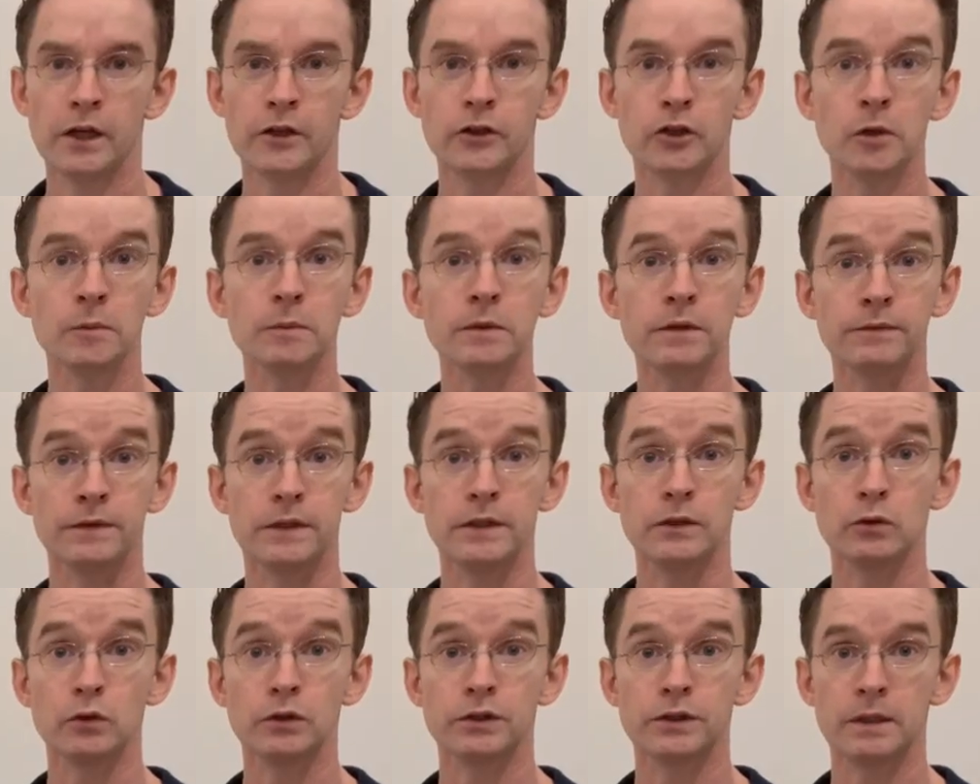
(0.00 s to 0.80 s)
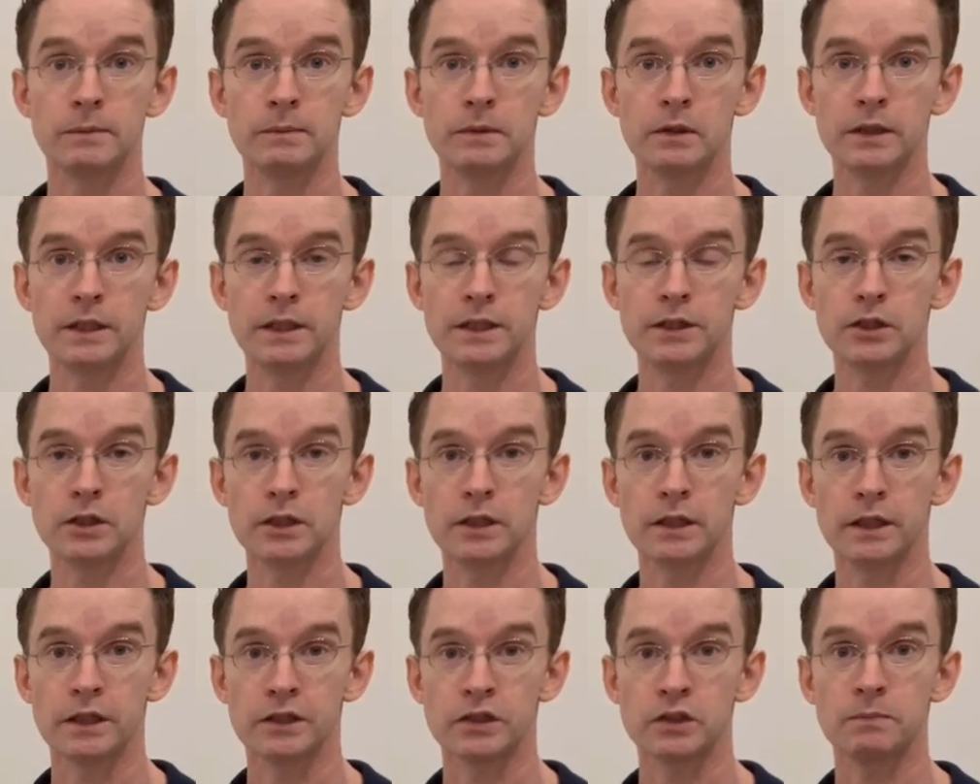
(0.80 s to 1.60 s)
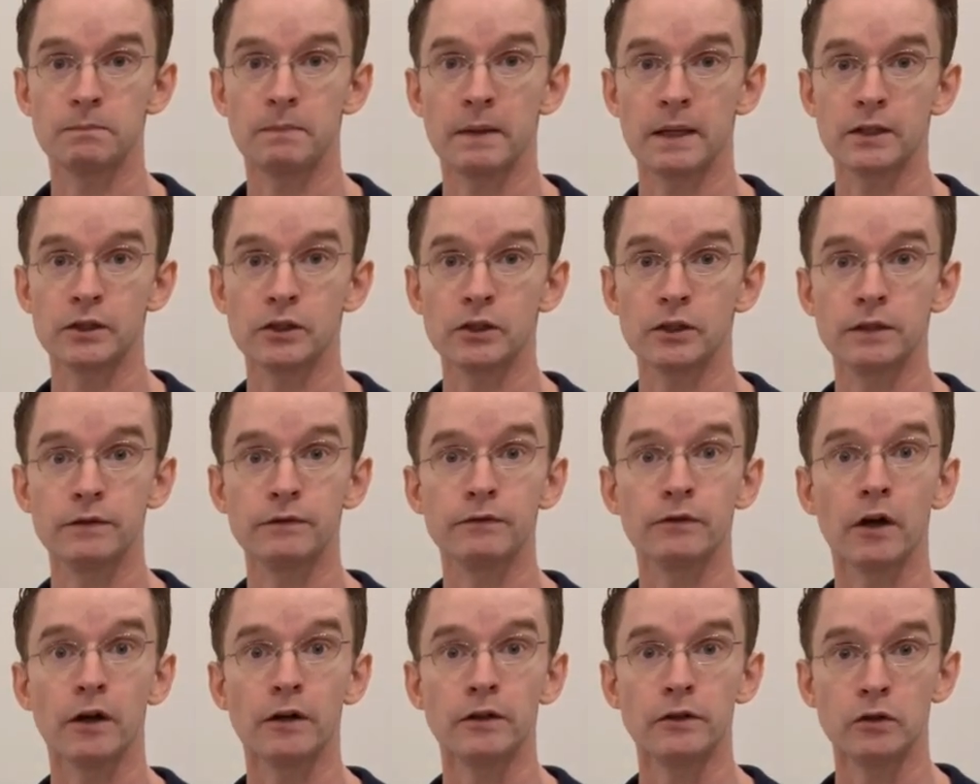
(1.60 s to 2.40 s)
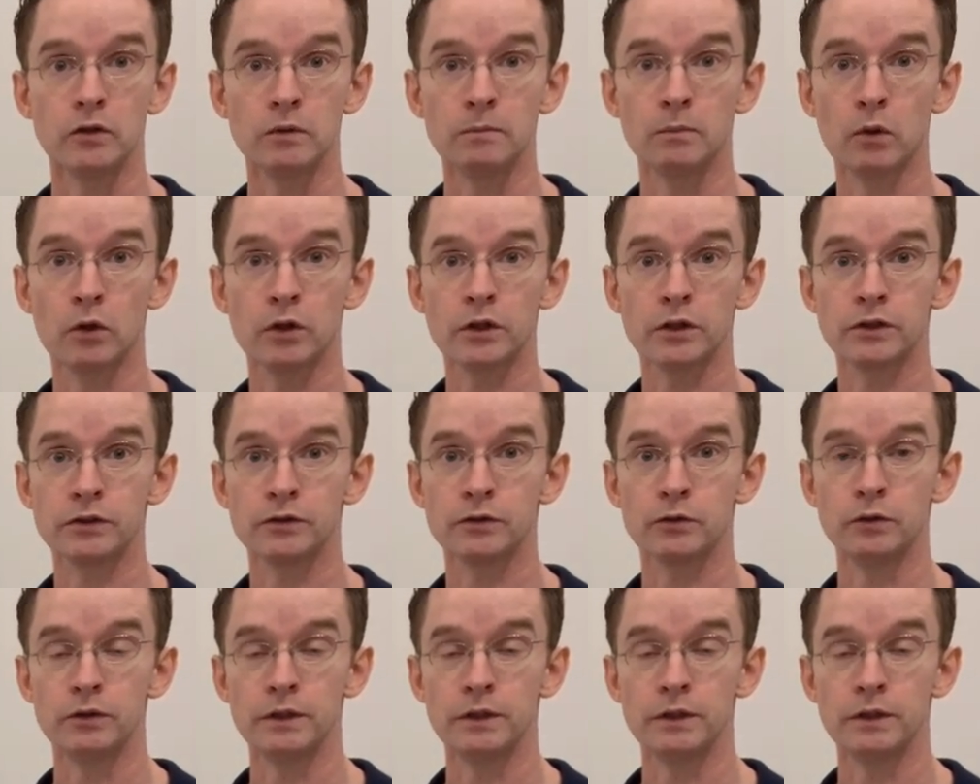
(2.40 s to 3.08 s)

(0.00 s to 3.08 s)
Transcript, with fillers: In terms of visual stimulation, especially for our newborns